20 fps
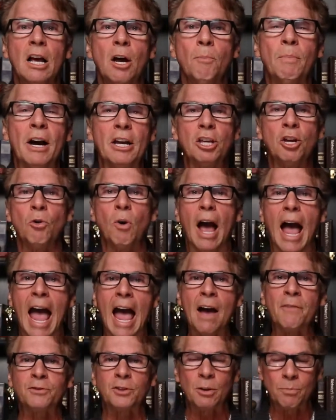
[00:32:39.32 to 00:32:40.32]
But you
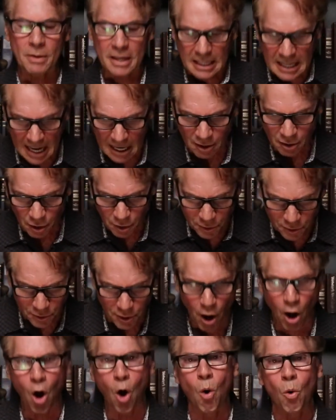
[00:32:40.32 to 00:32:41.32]
have to begin to
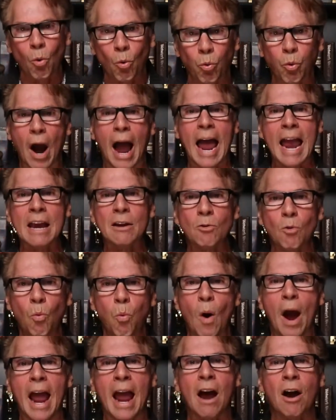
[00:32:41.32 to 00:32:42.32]
sow right
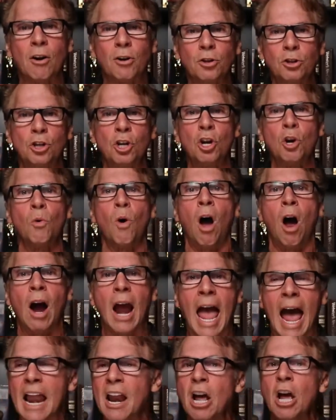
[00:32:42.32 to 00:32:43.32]
where you are
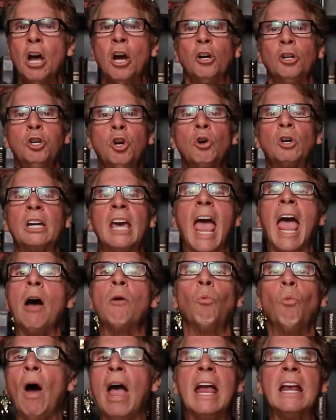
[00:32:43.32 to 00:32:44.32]
at. You
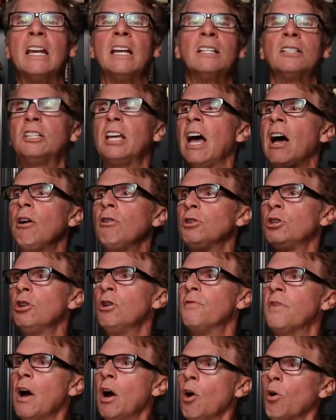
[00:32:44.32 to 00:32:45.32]
can't wait until
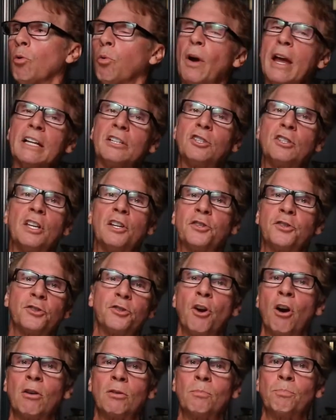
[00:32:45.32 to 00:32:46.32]
you reach this
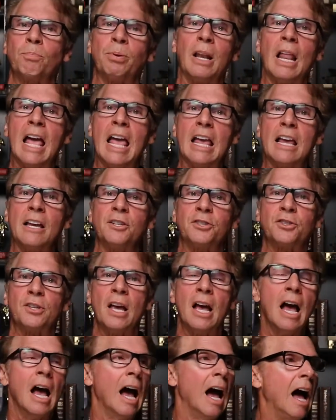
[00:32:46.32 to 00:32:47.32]
certain
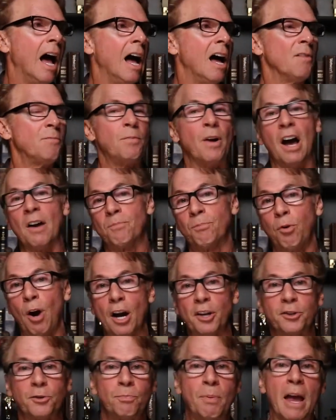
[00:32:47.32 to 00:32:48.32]
place of
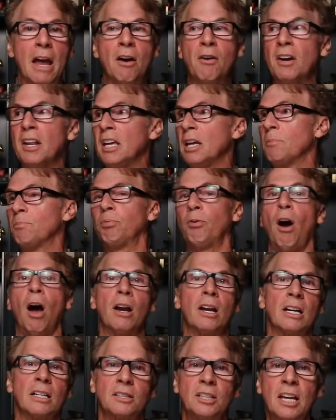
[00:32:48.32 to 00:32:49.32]
prosperity and
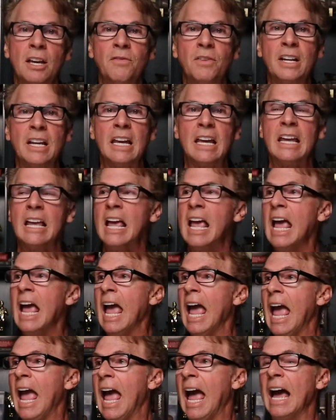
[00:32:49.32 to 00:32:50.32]
productivity
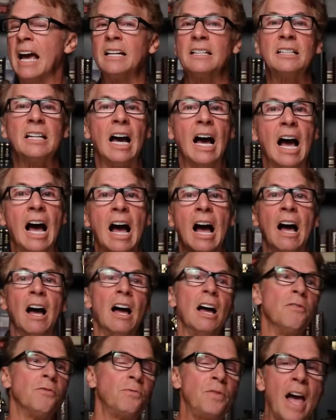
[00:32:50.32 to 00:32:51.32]
and
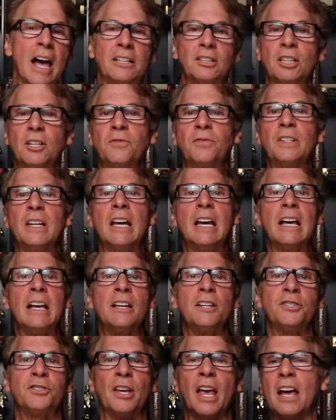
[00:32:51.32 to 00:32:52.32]
uh,
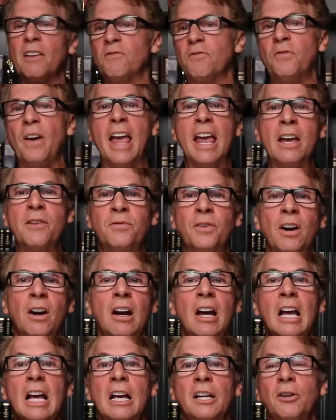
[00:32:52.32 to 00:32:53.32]
effectiveness and
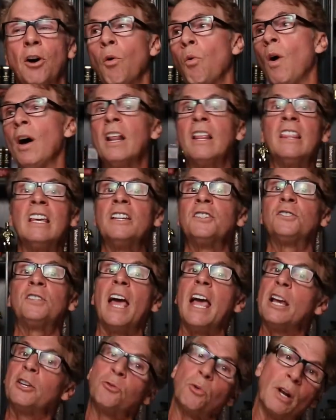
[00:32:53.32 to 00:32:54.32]
favor. So, one of these
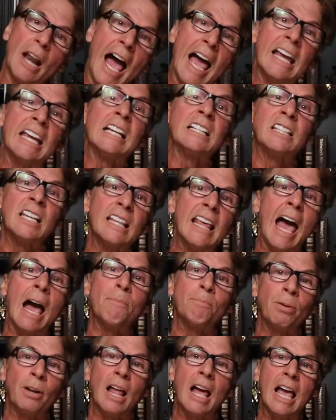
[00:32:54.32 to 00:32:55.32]
days, when I get to
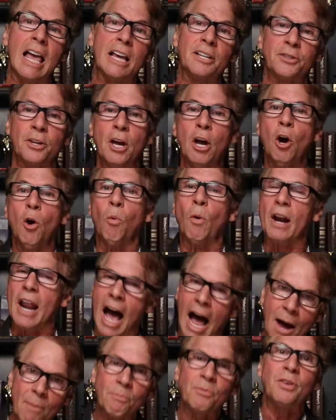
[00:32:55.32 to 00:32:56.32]
that place, when
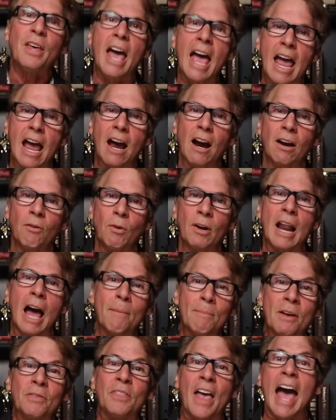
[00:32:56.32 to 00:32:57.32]
I'm there, when
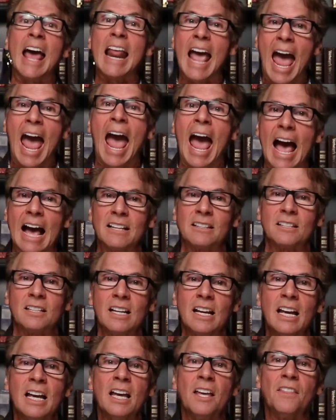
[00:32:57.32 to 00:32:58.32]
I'm at that
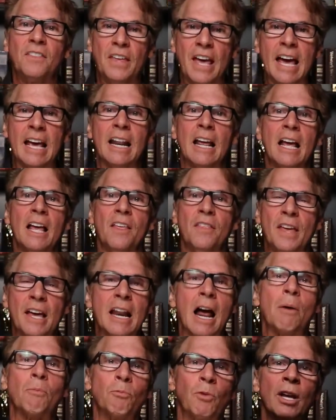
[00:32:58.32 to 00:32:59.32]
at, then
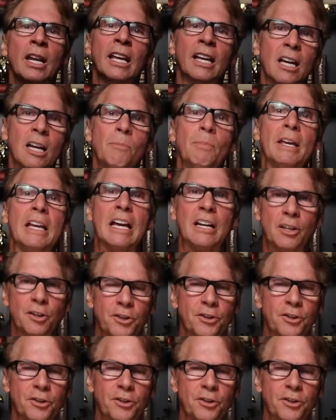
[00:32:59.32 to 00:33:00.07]
then I'm really going to begin to